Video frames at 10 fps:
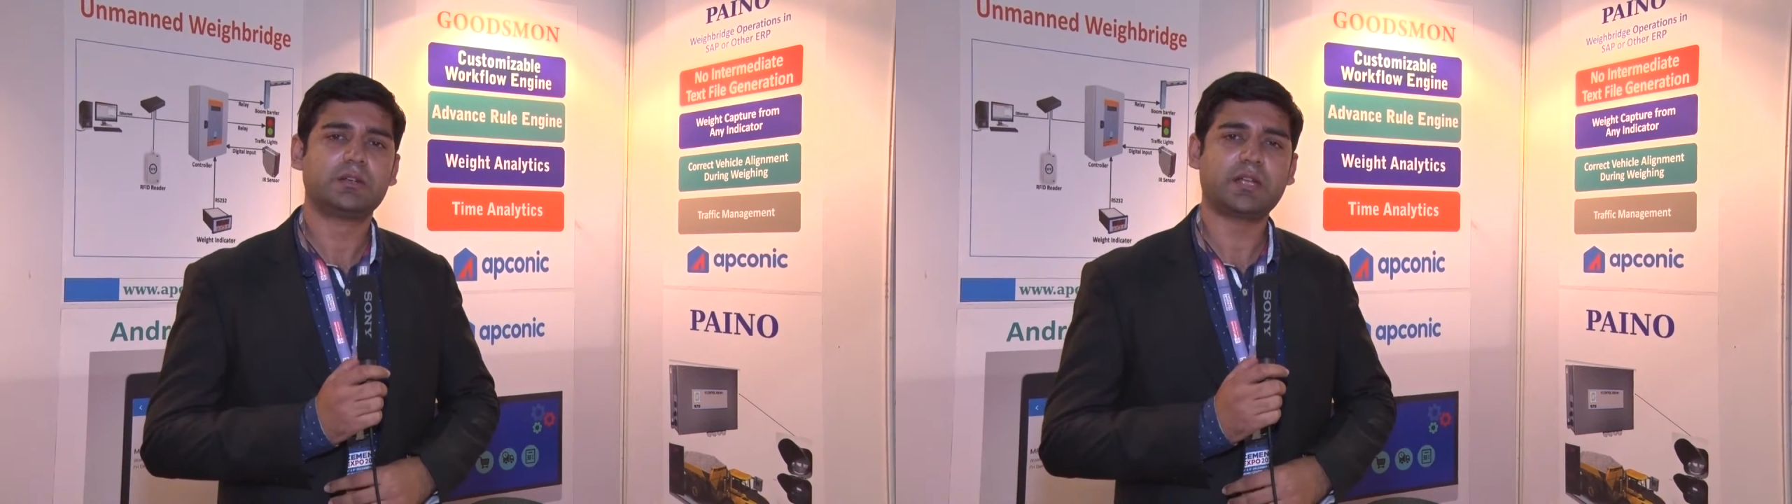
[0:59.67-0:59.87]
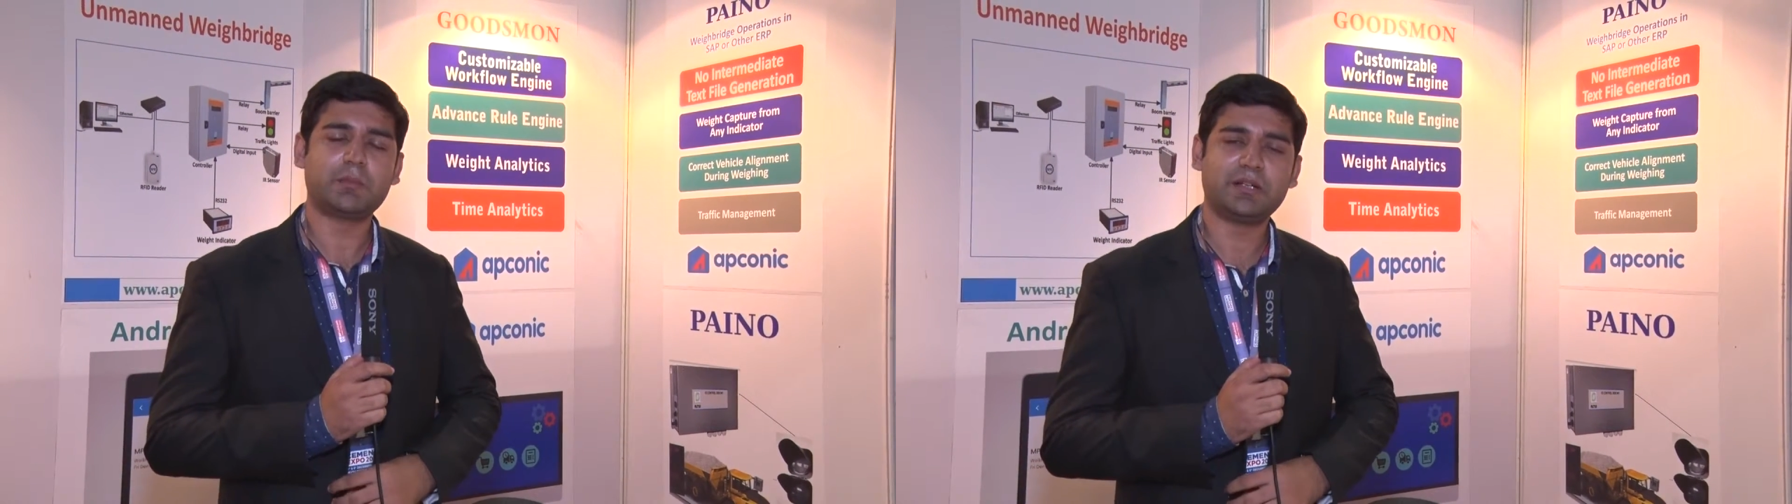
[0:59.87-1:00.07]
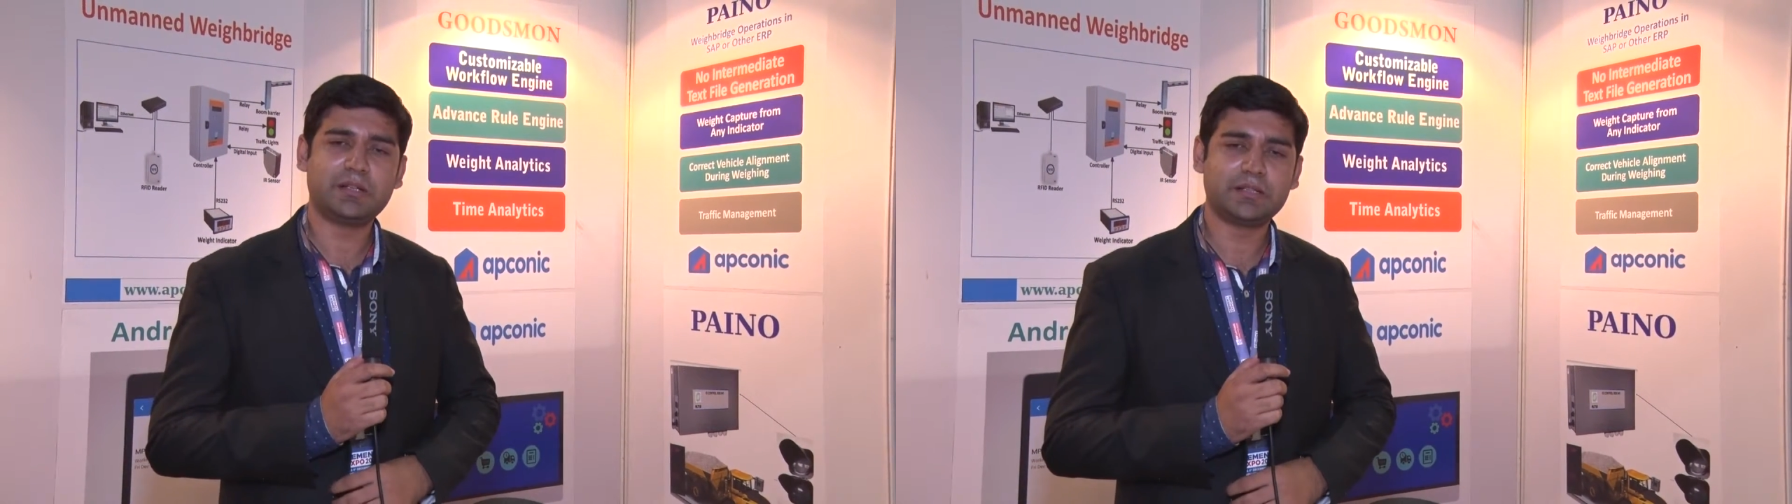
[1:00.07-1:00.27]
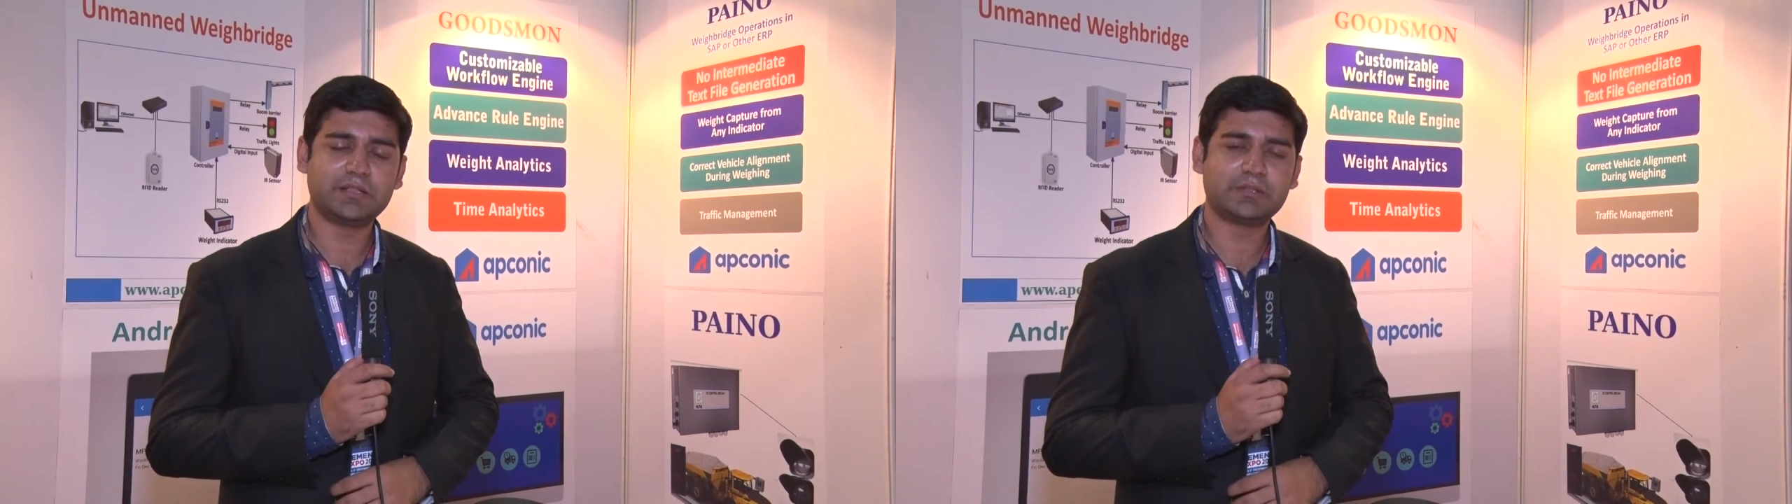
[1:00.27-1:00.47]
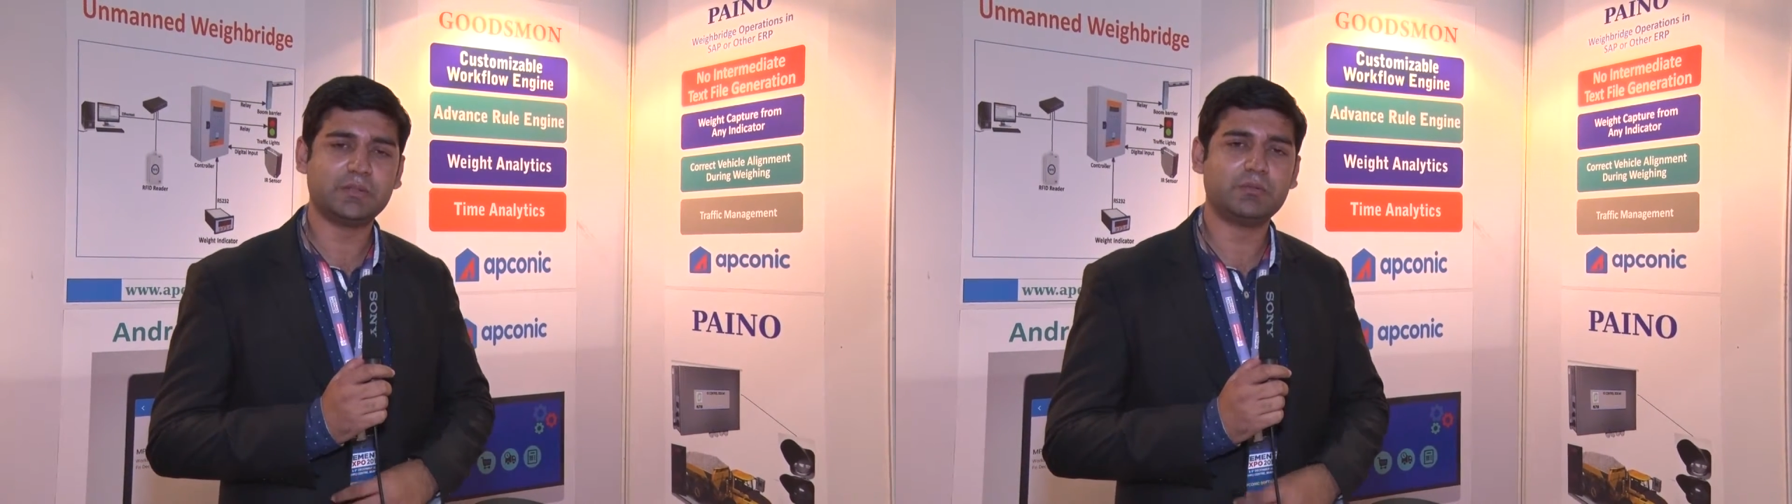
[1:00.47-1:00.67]
time
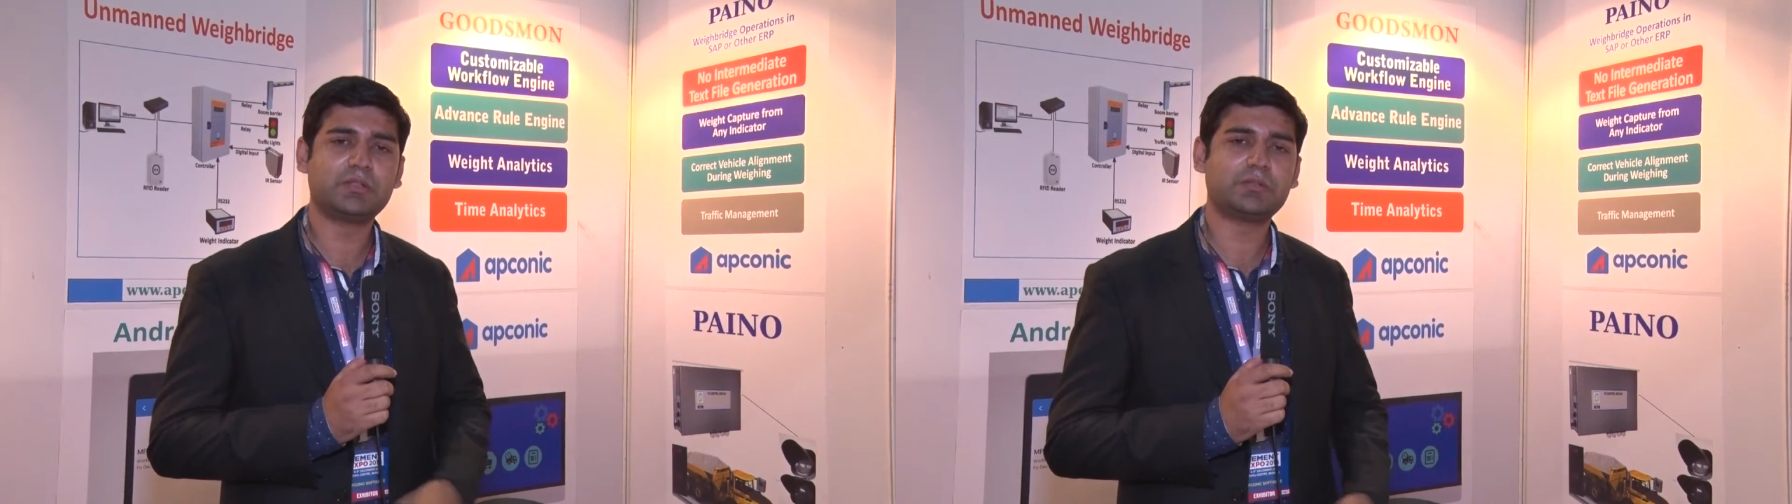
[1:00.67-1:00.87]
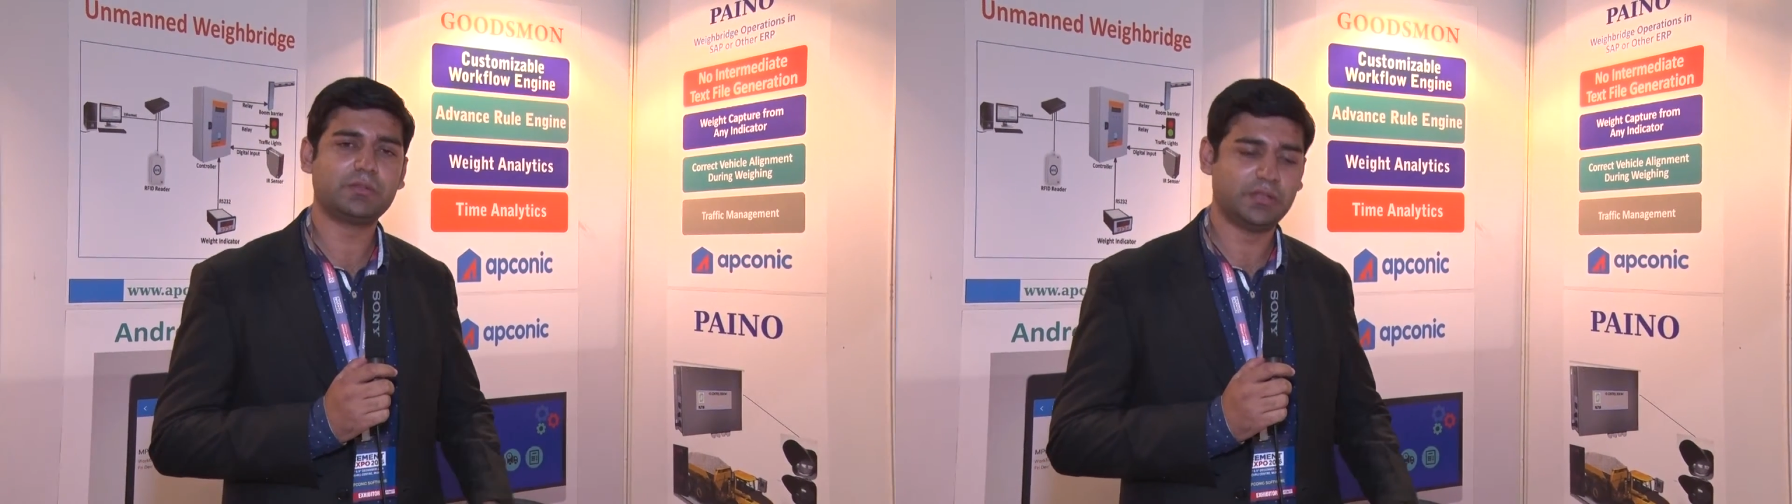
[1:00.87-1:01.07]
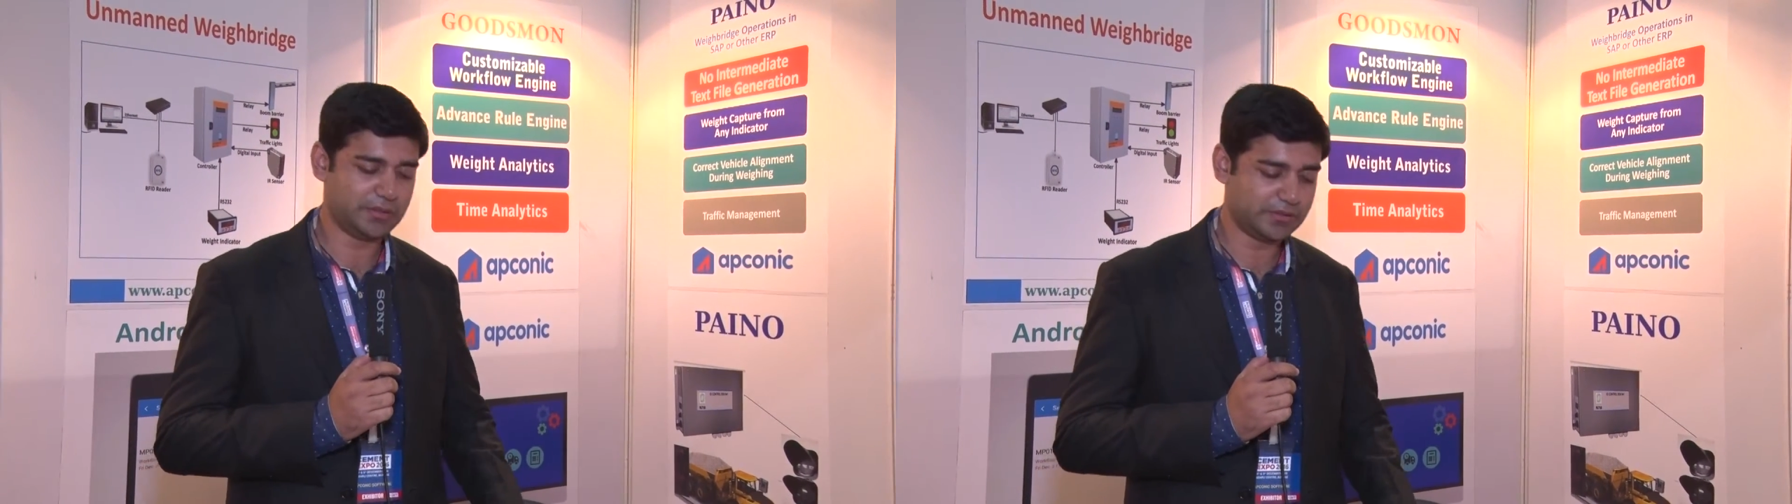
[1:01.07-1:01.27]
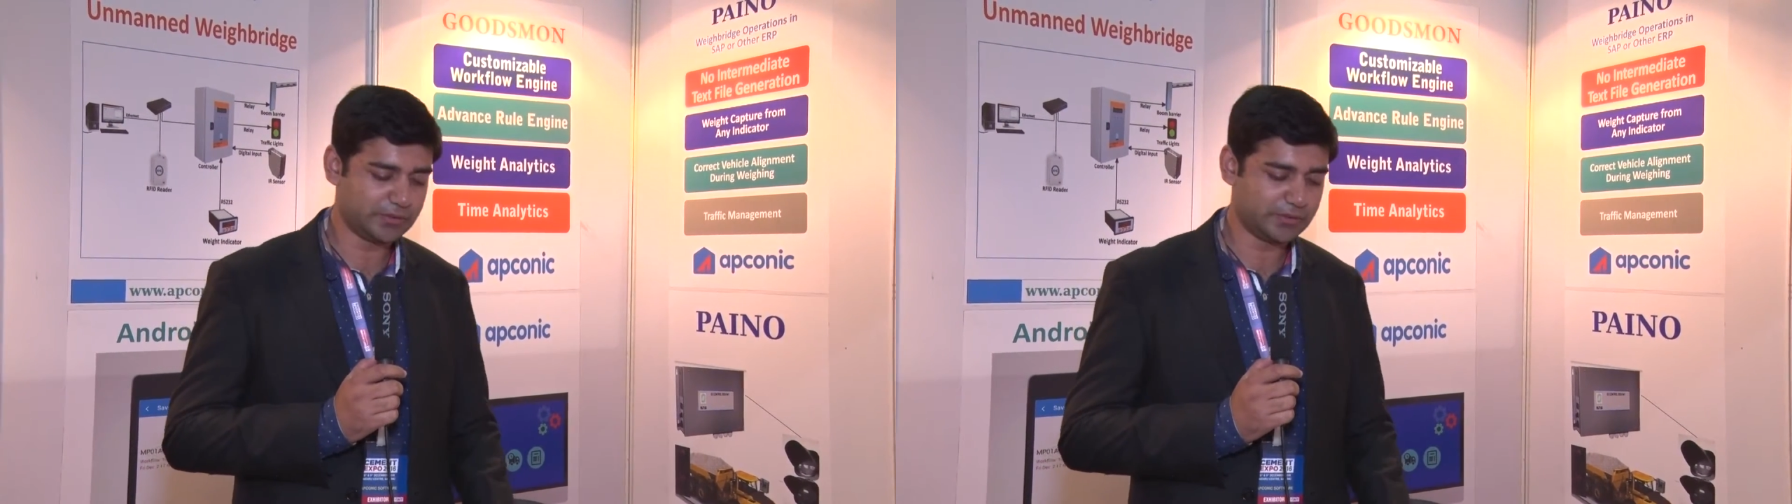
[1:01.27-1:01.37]
analytics, in which it is